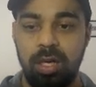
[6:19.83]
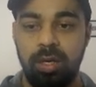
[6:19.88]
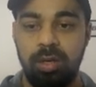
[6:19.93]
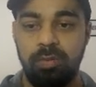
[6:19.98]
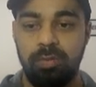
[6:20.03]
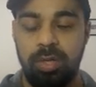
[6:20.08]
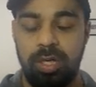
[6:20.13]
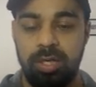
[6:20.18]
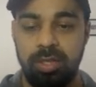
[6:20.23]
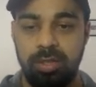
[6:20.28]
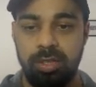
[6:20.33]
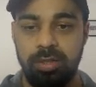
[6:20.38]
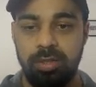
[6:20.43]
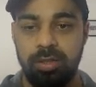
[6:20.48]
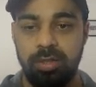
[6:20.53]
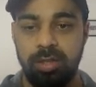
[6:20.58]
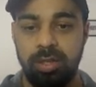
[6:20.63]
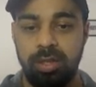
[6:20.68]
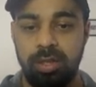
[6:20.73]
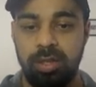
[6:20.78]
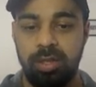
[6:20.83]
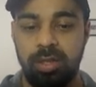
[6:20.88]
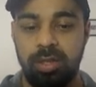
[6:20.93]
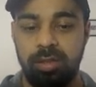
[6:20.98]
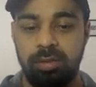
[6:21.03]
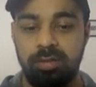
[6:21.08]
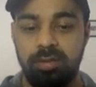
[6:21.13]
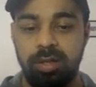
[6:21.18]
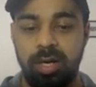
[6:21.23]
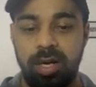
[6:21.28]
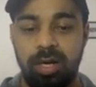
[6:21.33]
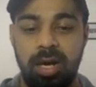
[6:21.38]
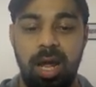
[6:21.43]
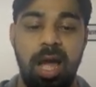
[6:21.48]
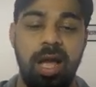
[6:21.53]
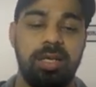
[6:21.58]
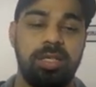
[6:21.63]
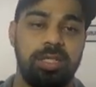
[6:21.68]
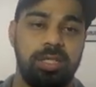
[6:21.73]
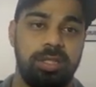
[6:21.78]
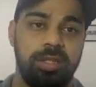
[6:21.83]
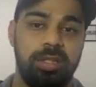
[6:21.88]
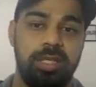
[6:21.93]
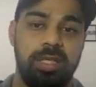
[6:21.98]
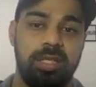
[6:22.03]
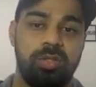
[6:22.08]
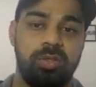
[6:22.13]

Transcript: we can attach the